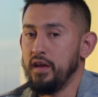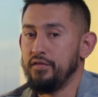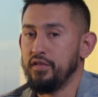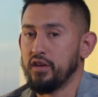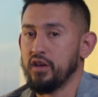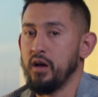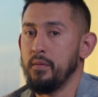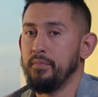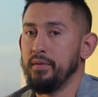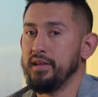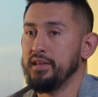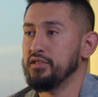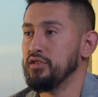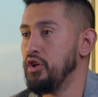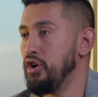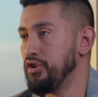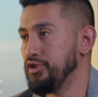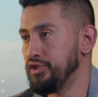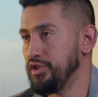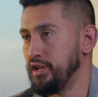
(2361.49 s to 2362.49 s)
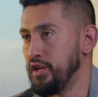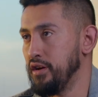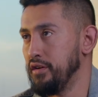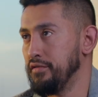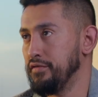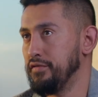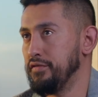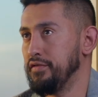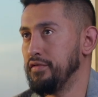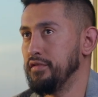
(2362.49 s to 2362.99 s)
the company is large
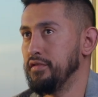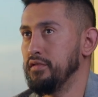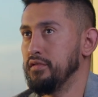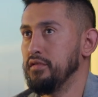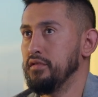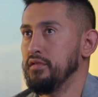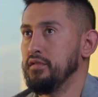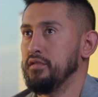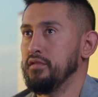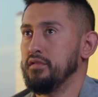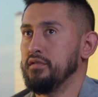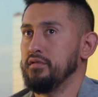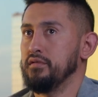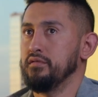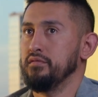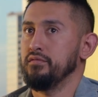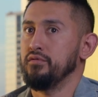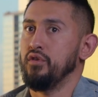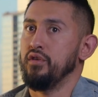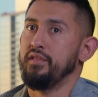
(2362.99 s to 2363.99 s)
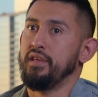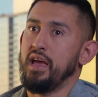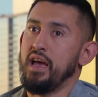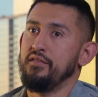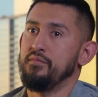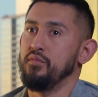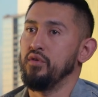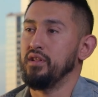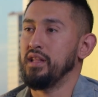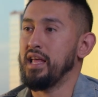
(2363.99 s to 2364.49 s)
enough, or they
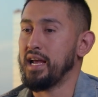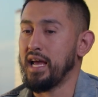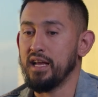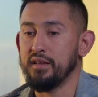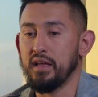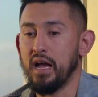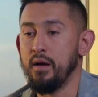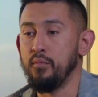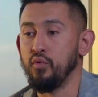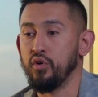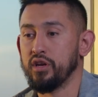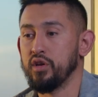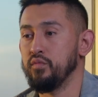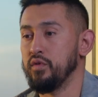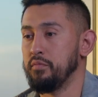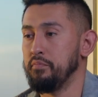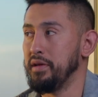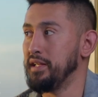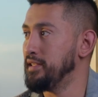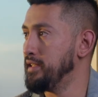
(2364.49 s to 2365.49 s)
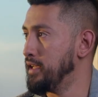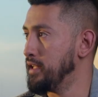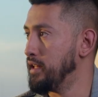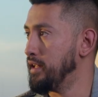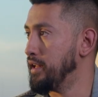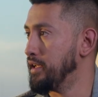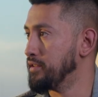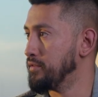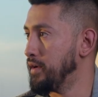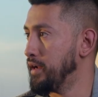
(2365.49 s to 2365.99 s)
have more, like I'm working with PT
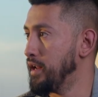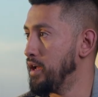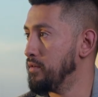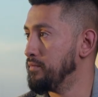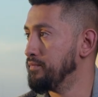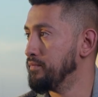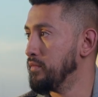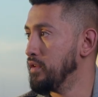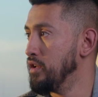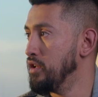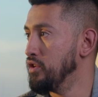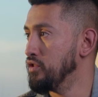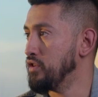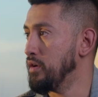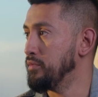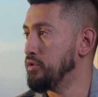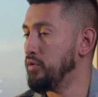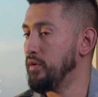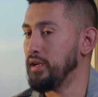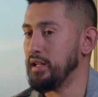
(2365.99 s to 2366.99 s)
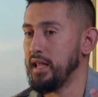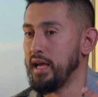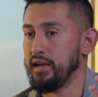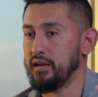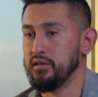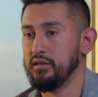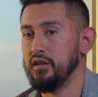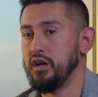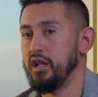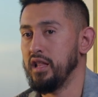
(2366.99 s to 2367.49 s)
clinics right now. Yeah. So I'm doing like
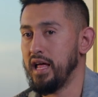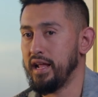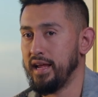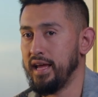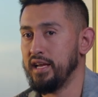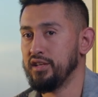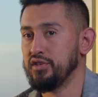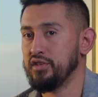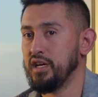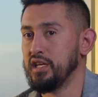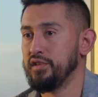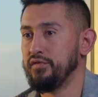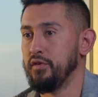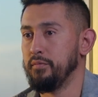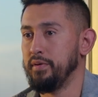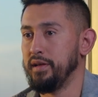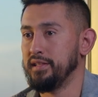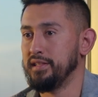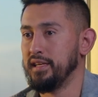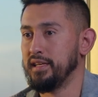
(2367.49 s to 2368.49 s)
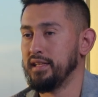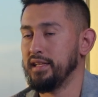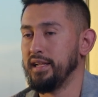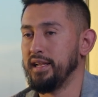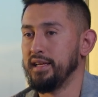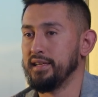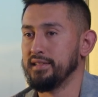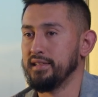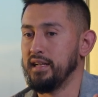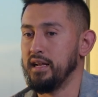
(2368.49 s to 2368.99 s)
a lot of headshots for PT
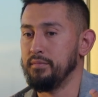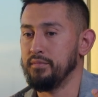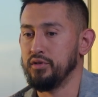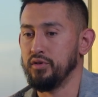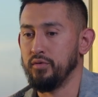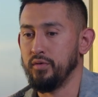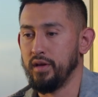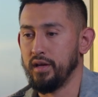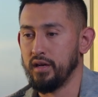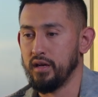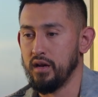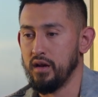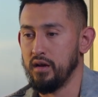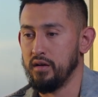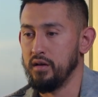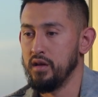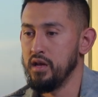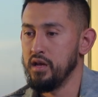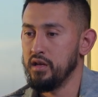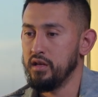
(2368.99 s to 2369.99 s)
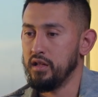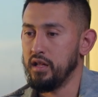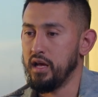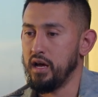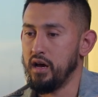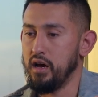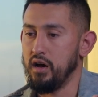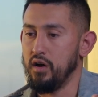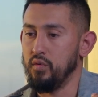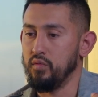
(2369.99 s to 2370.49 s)
clinics, and I'm doing
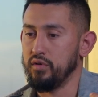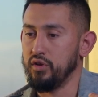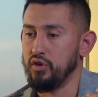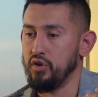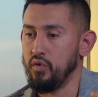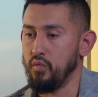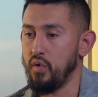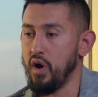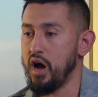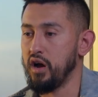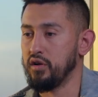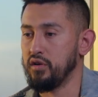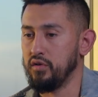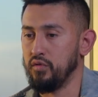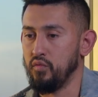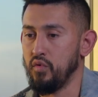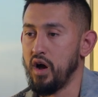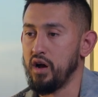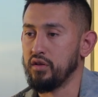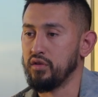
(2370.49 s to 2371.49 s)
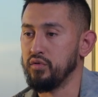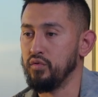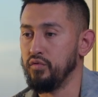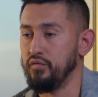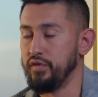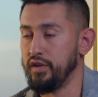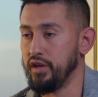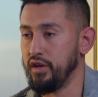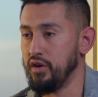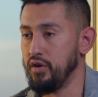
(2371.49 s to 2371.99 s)
walk through
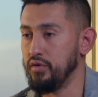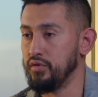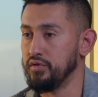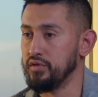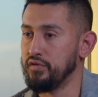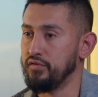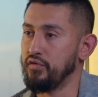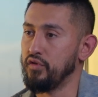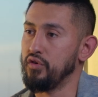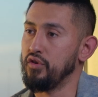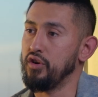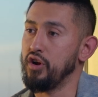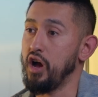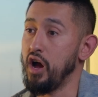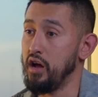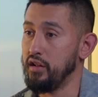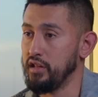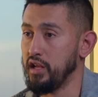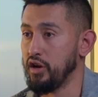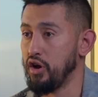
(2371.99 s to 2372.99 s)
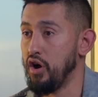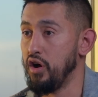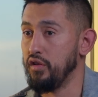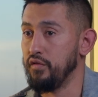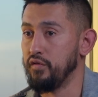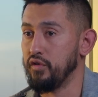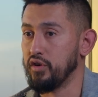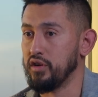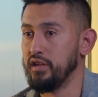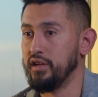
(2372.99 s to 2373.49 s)
videos for like all
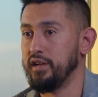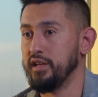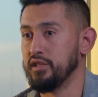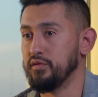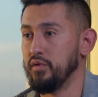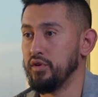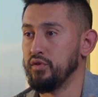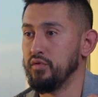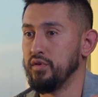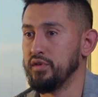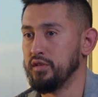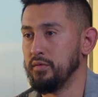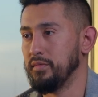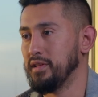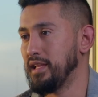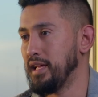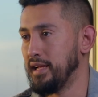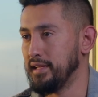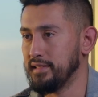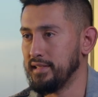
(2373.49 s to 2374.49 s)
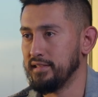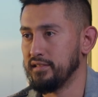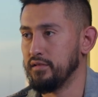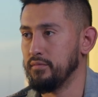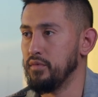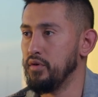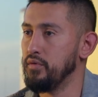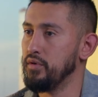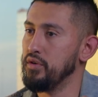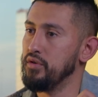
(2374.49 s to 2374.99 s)
of their clinics. We're doing some client
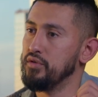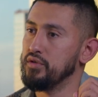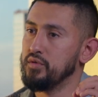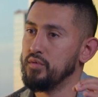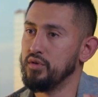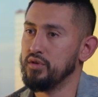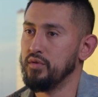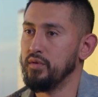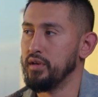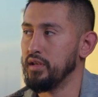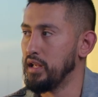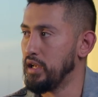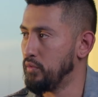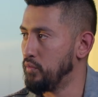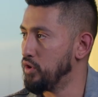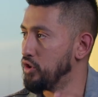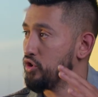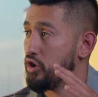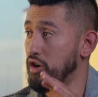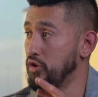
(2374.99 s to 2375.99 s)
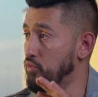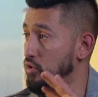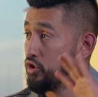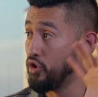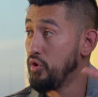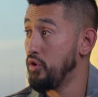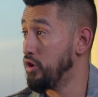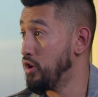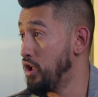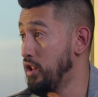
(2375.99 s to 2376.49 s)
testimonials. We're doing like we're
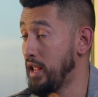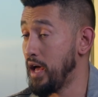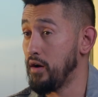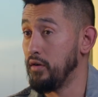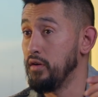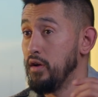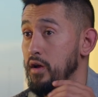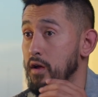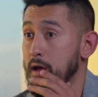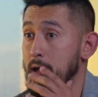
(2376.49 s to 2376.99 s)
going all out.